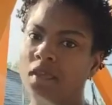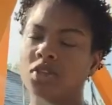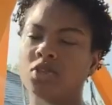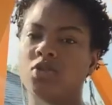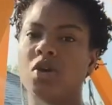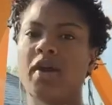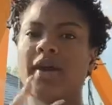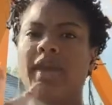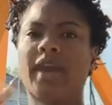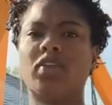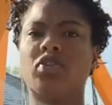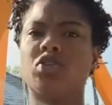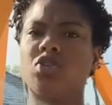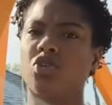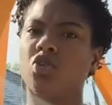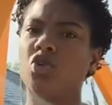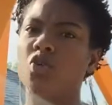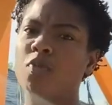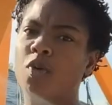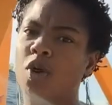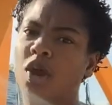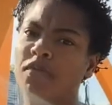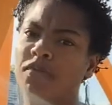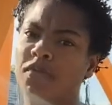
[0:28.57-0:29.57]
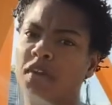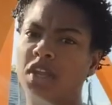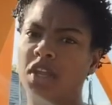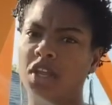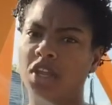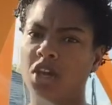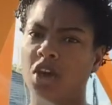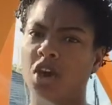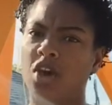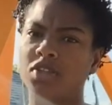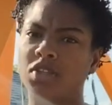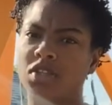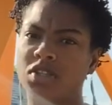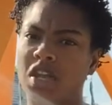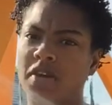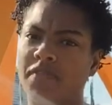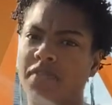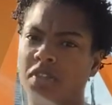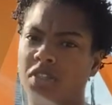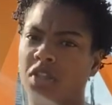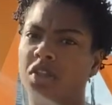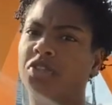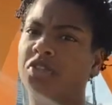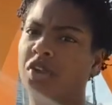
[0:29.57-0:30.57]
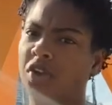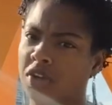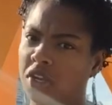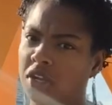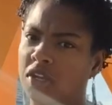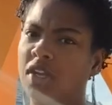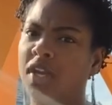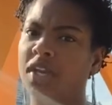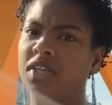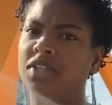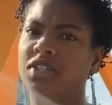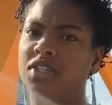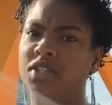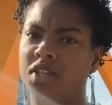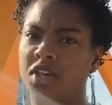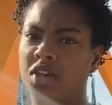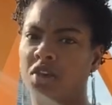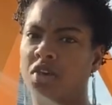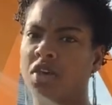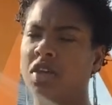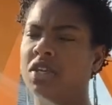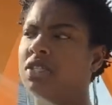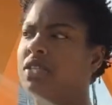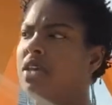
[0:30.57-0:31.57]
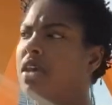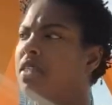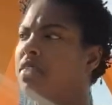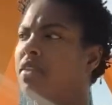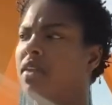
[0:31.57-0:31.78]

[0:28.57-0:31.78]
So I got 2 more videos left for the 30-day series.